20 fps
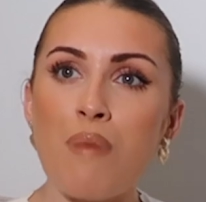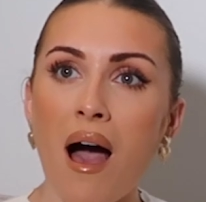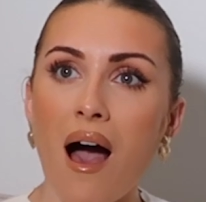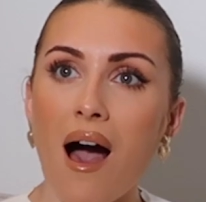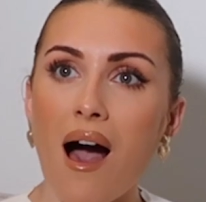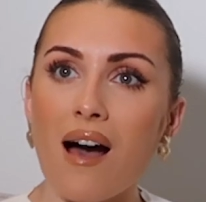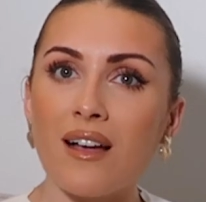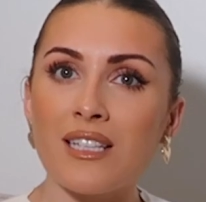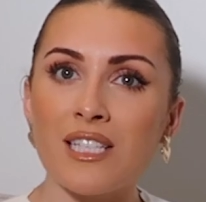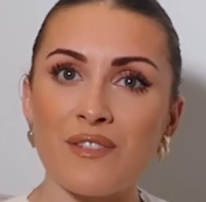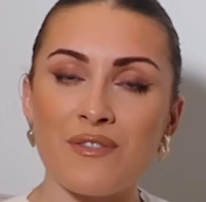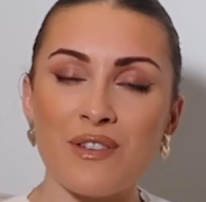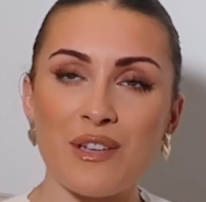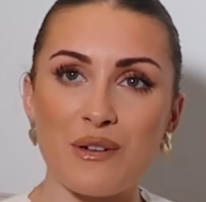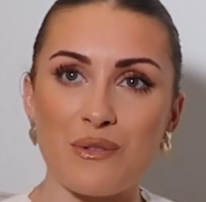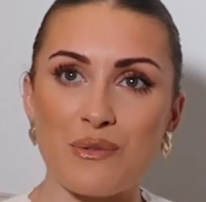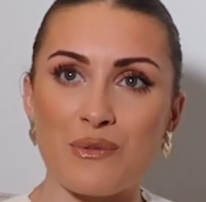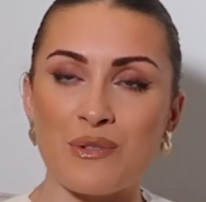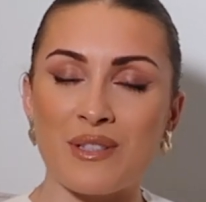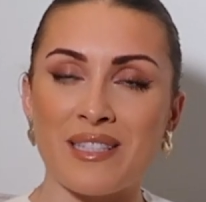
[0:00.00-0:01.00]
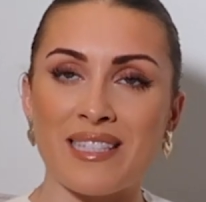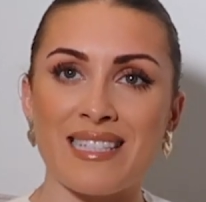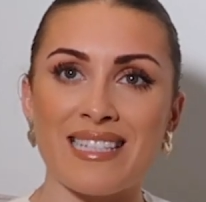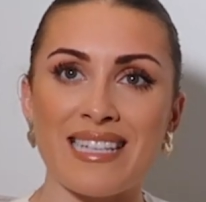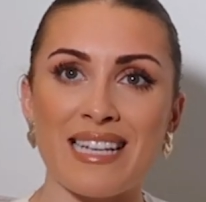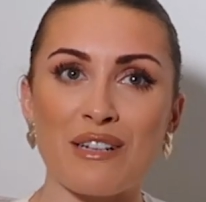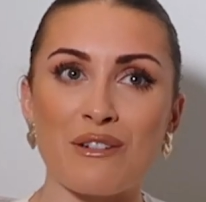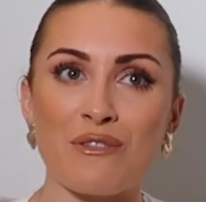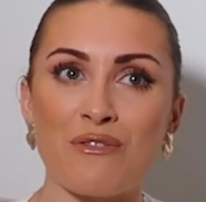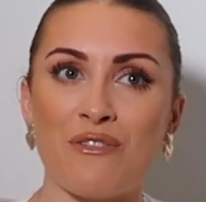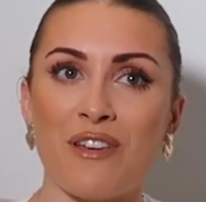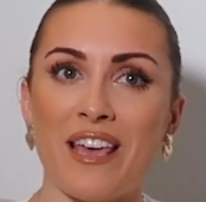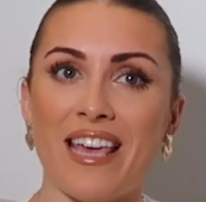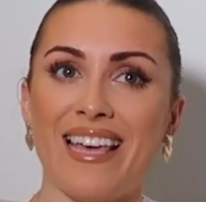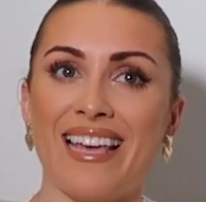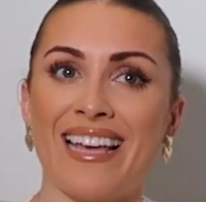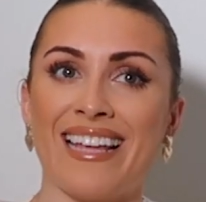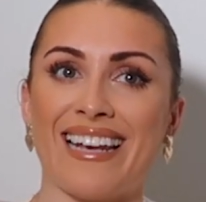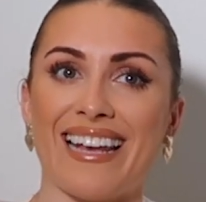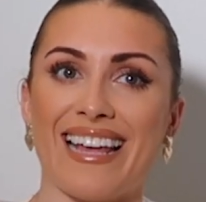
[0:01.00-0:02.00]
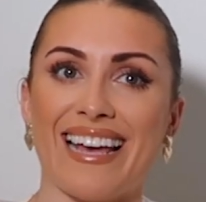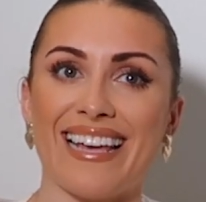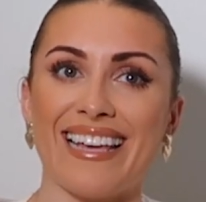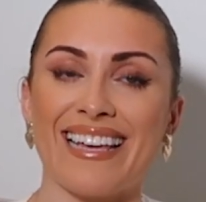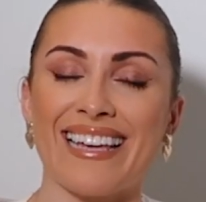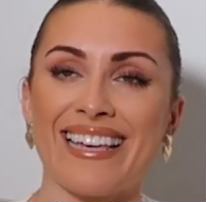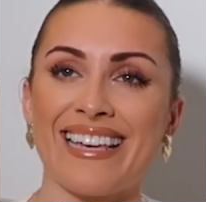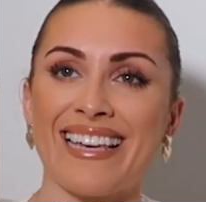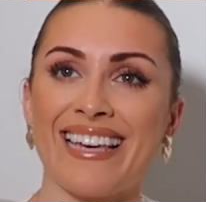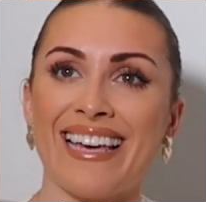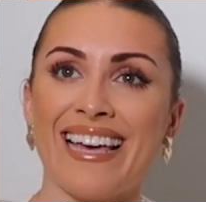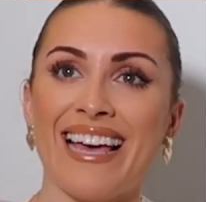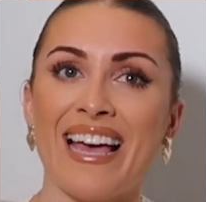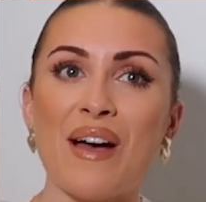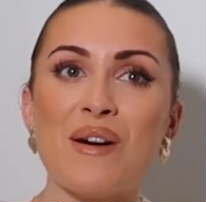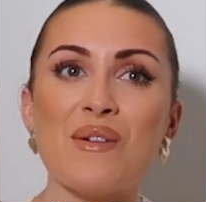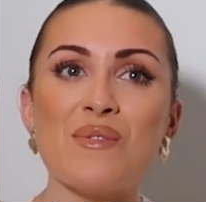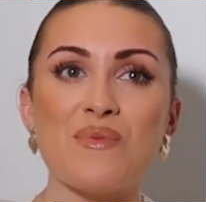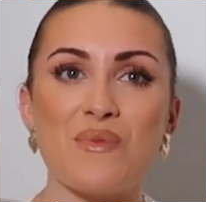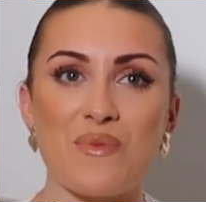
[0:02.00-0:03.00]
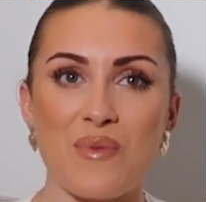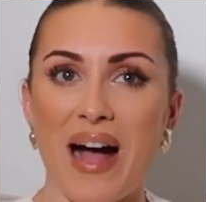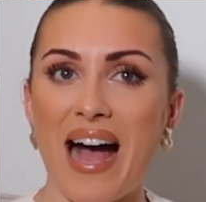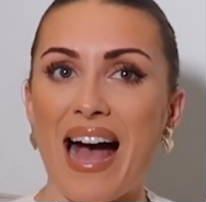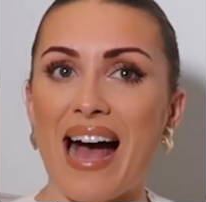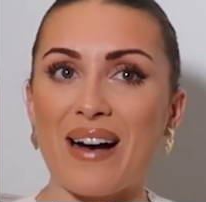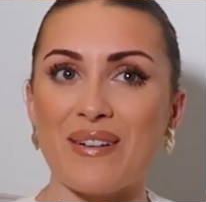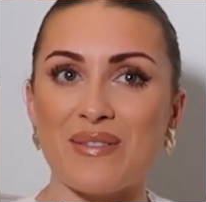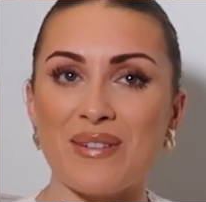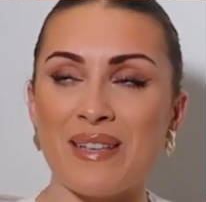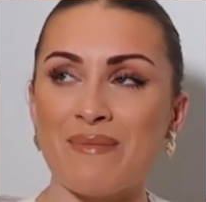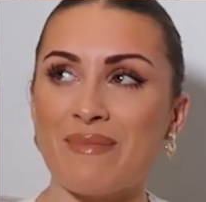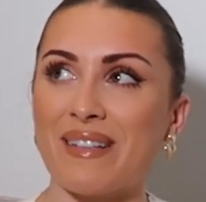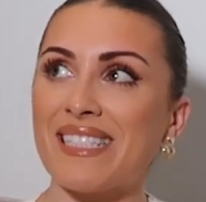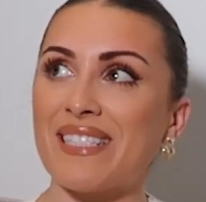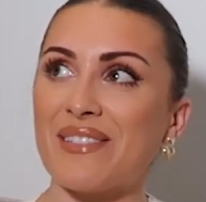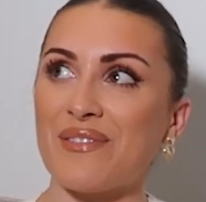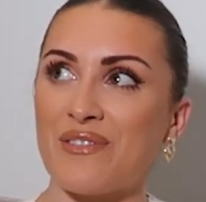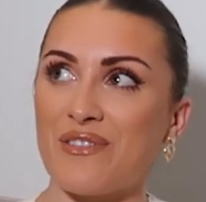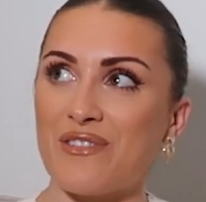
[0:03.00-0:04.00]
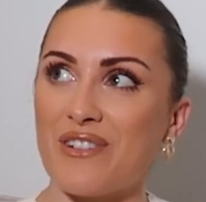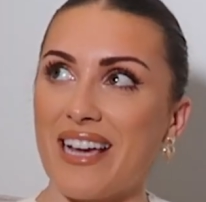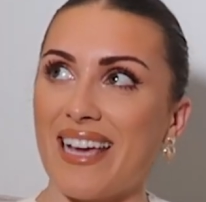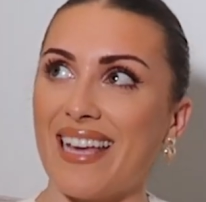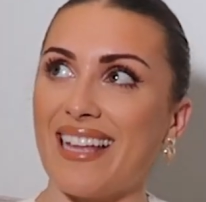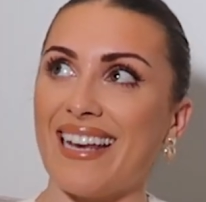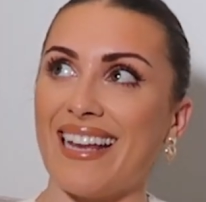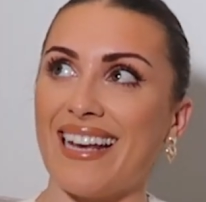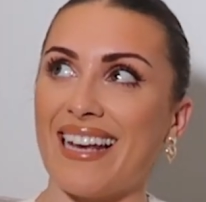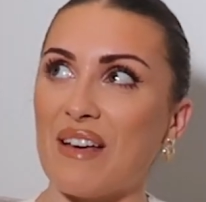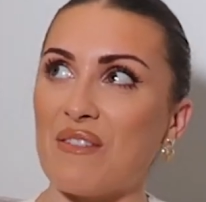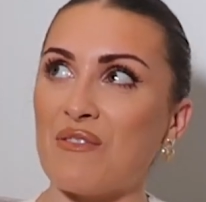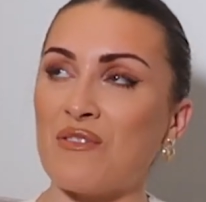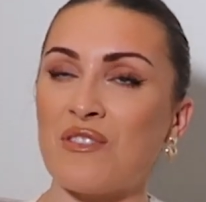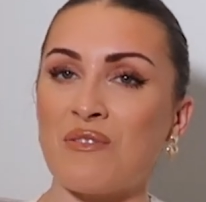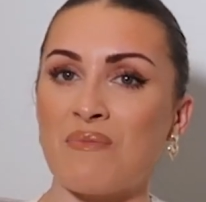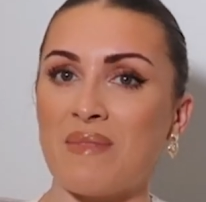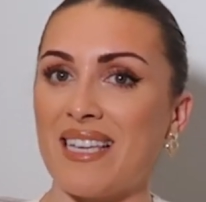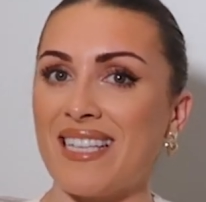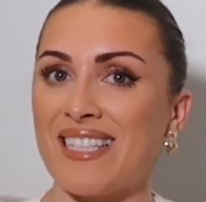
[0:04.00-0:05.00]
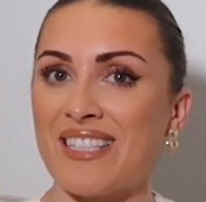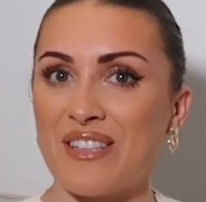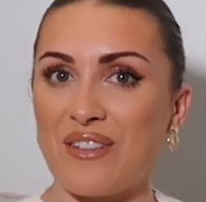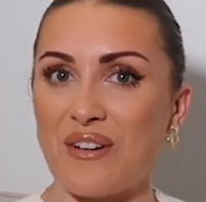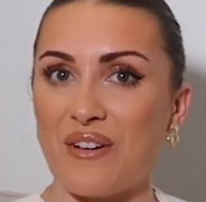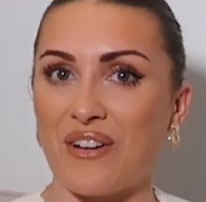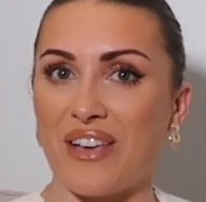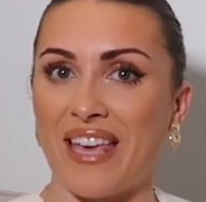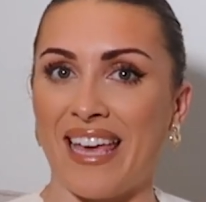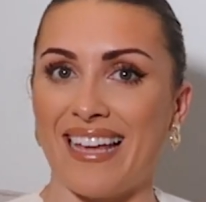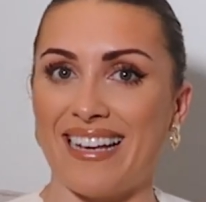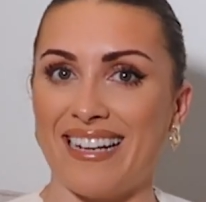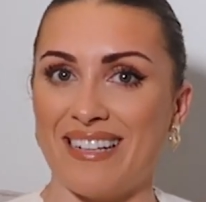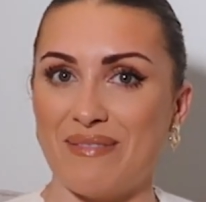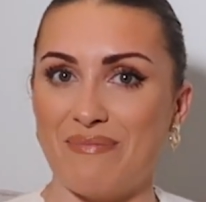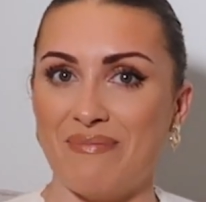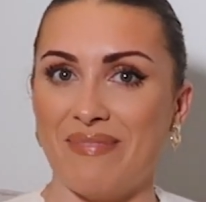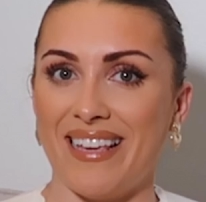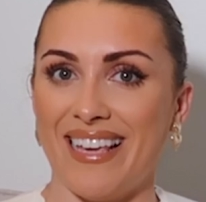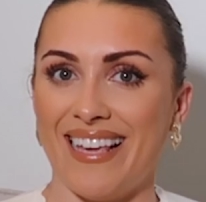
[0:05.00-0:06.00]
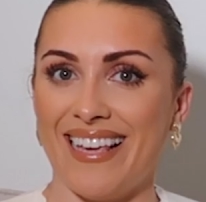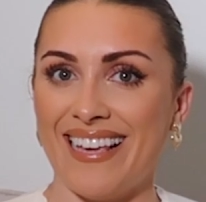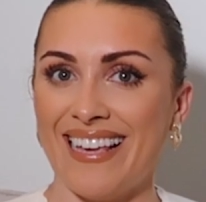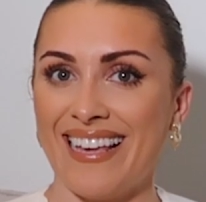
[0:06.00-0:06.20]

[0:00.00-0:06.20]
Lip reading: part of you still feel like, wow, he must have really loved me to not kill me?